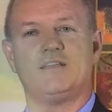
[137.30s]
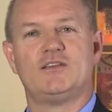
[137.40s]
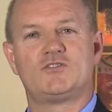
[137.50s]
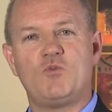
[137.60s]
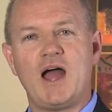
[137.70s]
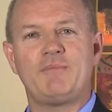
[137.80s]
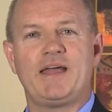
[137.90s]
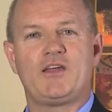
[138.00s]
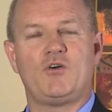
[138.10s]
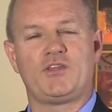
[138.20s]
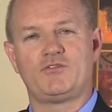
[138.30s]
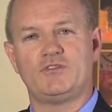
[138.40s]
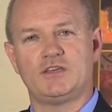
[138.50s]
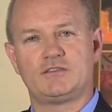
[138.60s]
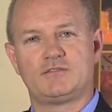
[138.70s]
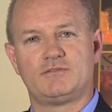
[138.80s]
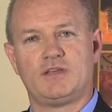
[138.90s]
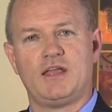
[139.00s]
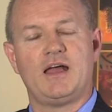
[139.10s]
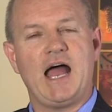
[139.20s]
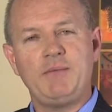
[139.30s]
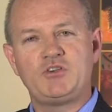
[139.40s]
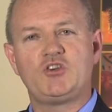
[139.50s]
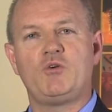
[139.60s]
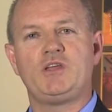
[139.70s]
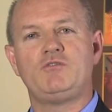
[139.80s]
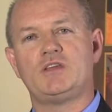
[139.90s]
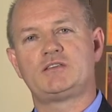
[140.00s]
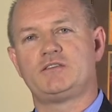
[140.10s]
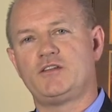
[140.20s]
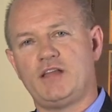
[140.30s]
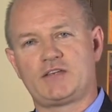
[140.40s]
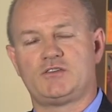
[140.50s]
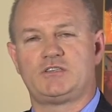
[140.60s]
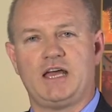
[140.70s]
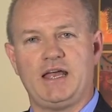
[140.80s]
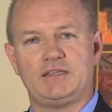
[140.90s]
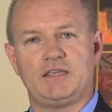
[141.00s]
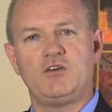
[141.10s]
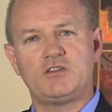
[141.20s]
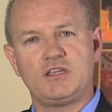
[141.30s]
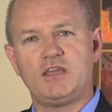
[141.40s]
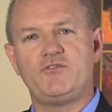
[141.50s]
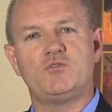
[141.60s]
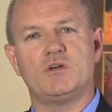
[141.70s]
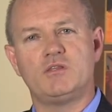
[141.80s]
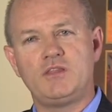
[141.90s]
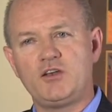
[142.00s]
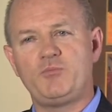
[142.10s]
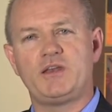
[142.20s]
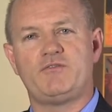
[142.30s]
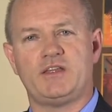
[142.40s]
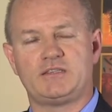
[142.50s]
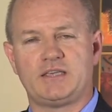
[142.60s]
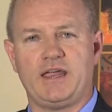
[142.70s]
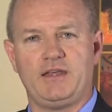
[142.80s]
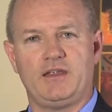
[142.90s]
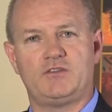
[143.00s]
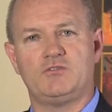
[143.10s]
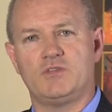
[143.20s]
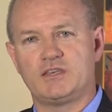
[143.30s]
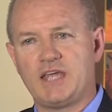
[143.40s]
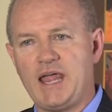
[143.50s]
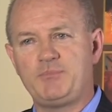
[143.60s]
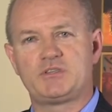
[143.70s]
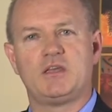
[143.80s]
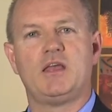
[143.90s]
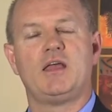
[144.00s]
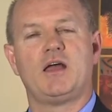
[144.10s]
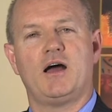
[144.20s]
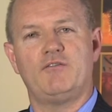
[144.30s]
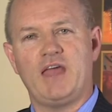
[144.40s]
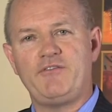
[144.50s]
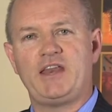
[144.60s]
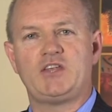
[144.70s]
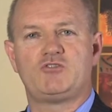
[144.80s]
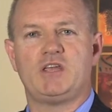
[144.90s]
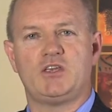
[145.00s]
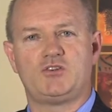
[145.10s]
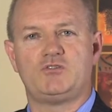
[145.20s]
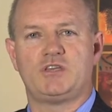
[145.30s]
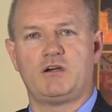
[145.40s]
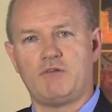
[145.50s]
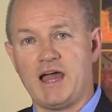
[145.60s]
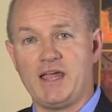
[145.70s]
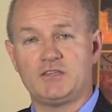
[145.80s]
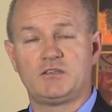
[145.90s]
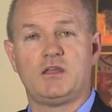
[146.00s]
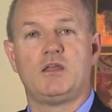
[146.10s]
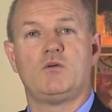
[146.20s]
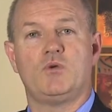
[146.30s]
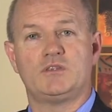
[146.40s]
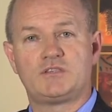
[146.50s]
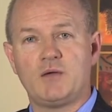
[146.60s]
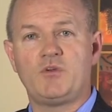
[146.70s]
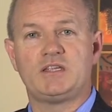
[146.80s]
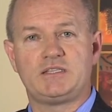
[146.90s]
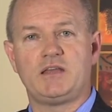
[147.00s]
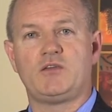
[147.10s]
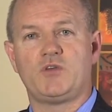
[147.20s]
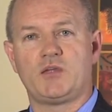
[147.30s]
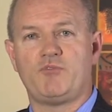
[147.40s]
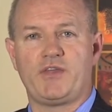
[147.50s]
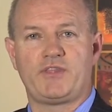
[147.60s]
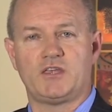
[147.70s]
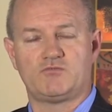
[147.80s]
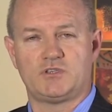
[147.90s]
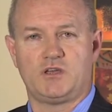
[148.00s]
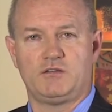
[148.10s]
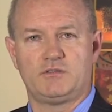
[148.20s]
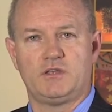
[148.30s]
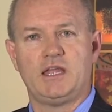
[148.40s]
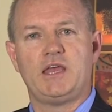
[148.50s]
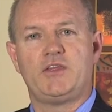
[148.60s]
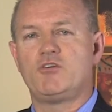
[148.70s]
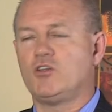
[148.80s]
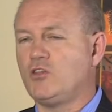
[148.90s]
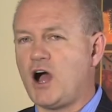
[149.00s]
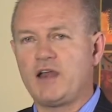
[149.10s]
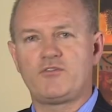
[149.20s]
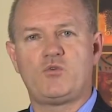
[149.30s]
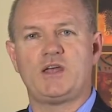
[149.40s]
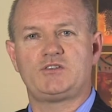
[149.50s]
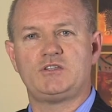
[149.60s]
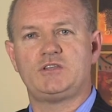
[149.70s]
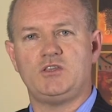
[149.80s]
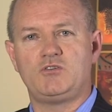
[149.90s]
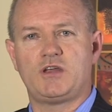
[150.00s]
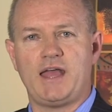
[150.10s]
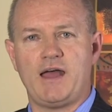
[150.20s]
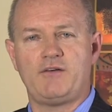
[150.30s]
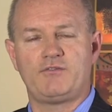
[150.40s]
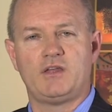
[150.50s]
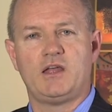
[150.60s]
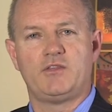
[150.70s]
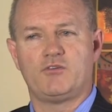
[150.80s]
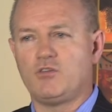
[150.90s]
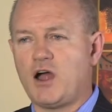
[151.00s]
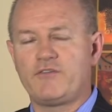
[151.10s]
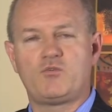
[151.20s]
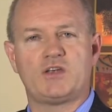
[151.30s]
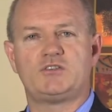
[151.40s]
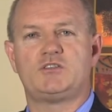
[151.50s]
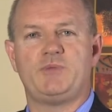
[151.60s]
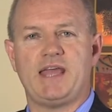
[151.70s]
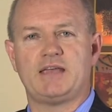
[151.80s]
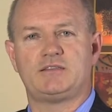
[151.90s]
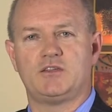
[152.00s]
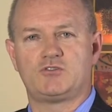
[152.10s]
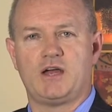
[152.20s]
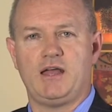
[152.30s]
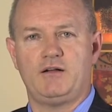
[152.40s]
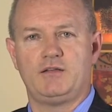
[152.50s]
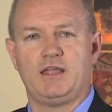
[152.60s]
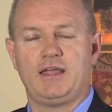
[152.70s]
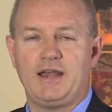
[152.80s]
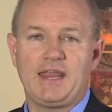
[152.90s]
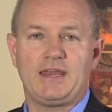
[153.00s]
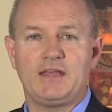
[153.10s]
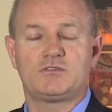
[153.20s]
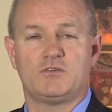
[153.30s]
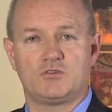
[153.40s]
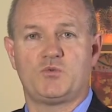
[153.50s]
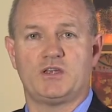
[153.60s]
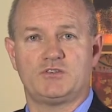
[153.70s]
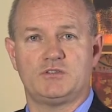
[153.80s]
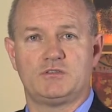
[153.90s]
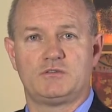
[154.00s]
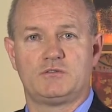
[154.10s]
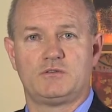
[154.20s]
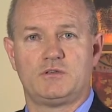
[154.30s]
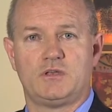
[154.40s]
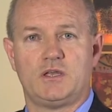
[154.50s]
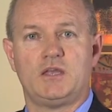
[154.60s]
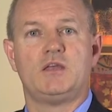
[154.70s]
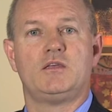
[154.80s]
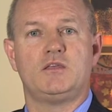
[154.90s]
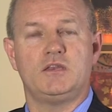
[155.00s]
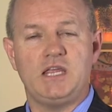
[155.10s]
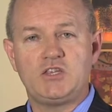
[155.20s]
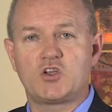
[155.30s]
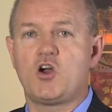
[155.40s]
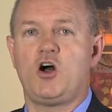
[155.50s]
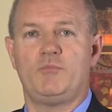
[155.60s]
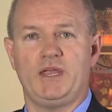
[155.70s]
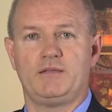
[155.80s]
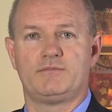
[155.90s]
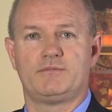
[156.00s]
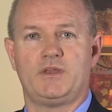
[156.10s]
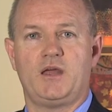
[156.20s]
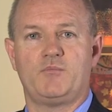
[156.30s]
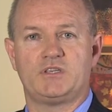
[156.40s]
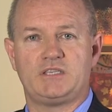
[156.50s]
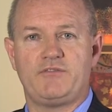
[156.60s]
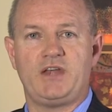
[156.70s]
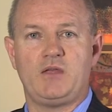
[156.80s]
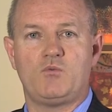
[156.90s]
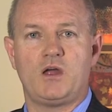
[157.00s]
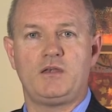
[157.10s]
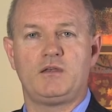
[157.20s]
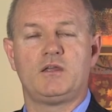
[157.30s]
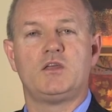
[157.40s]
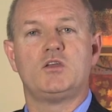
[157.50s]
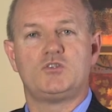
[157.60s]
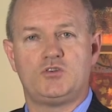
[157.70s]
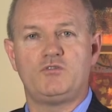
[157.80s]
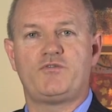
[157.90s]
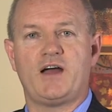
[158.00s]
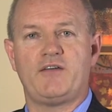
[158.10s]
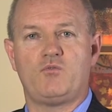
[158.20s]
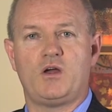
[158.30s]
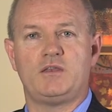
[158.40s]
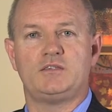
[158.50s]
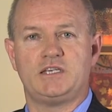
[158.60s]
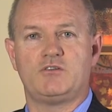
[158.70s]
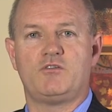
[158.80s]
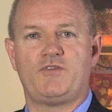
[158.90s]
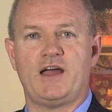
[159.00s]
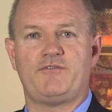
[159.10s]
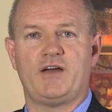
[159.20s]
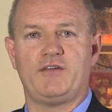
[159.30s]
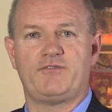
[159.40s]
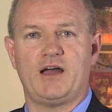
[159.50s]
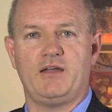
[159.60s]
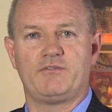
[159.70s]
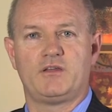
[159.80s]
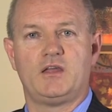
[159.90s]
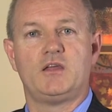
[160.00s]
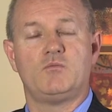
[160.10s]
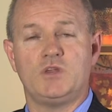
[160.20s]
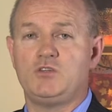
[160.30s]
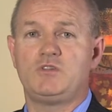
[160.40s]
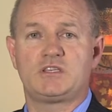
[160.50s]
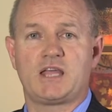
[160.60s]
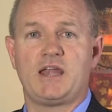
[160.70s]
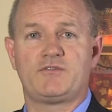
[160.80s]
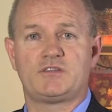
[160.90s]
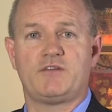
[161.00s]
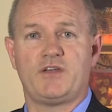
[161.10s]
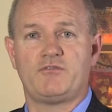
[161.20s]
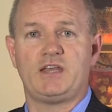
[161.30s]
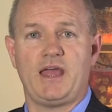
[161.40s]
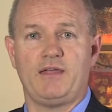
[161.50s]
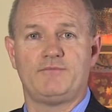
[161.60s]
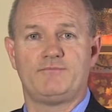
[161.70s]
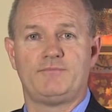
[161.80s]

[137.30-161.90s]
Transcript: So why am I going through this? I'm showing you this little exercise in order to give you a little bit of insight into the types of evidentiary issues that arise when someone is dealing with a breath test result. There are a lot of questions that you could have. There are a lot of questions to be asked at a trial, and I can answer those questions. You need to call me. The number is 781-251-0555. We do this kind of stuff every day.